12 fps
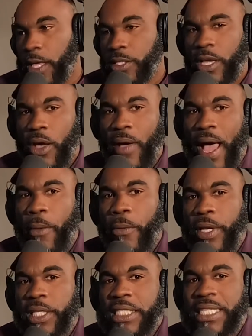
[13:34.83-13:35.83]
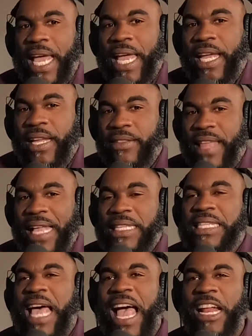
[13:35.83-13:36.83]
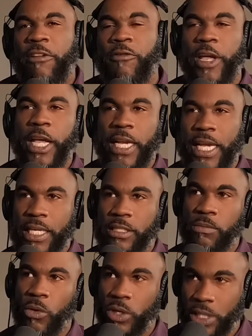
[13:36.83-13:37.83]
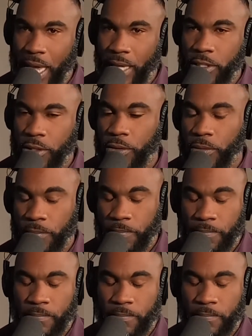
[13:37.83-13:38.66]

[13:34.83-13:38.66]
So I would say that side of it is more tied to